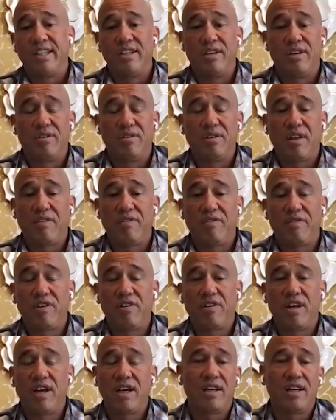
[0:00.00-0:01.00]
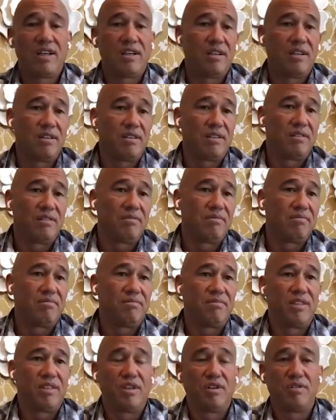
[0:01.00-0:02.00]
they felt like,
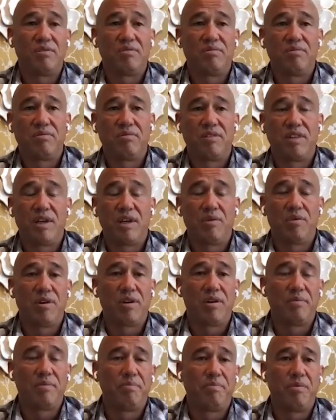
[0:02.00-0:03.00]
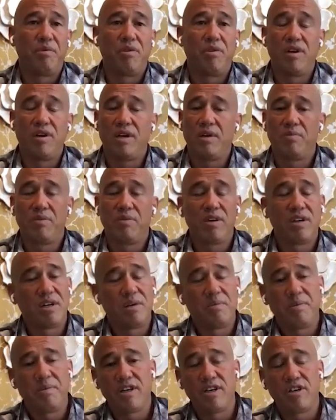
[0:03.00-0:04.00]
they were a boy and
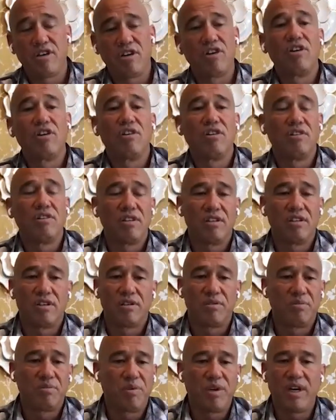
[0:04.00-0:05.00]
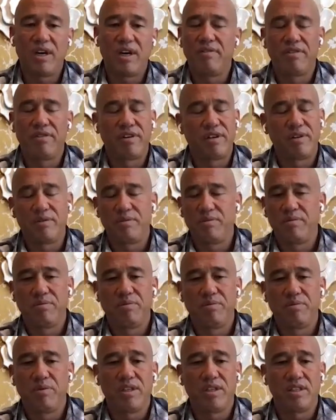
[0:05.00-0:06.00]
wanted to be a girl or whatever it
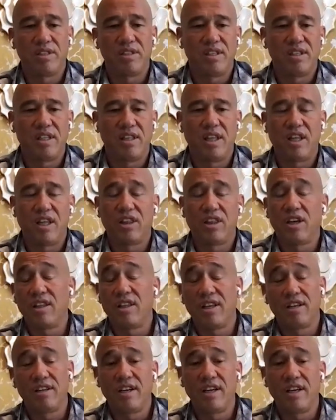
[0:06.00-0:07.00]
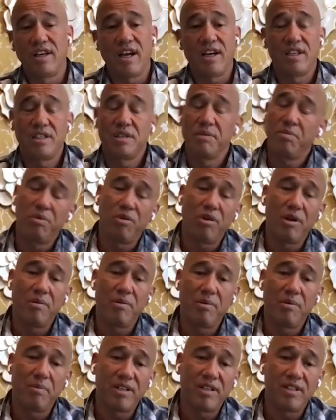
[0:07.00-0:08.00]
was. And they thought they could get out of
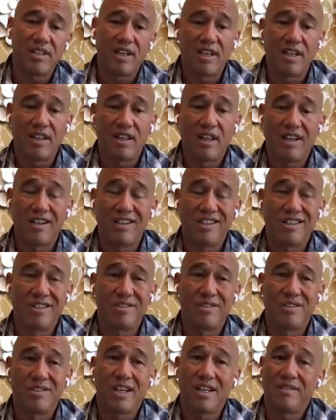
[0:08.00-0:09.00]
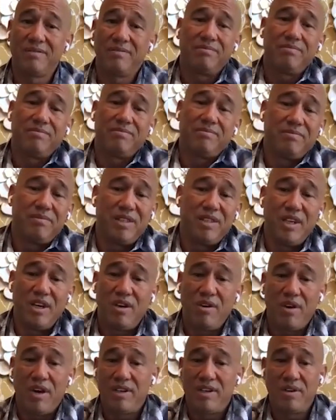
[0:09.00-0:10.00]
deployment by saying that. And she was like,
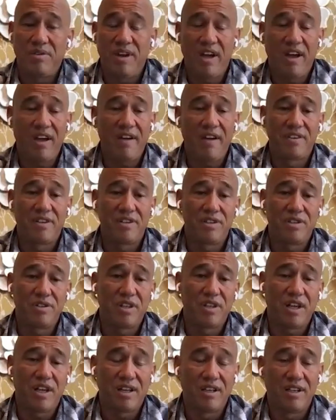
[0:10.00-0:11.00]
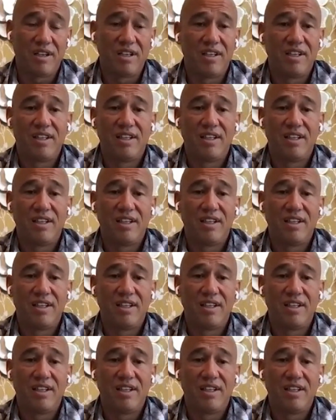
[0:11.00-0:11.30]
no, I don't have to do that.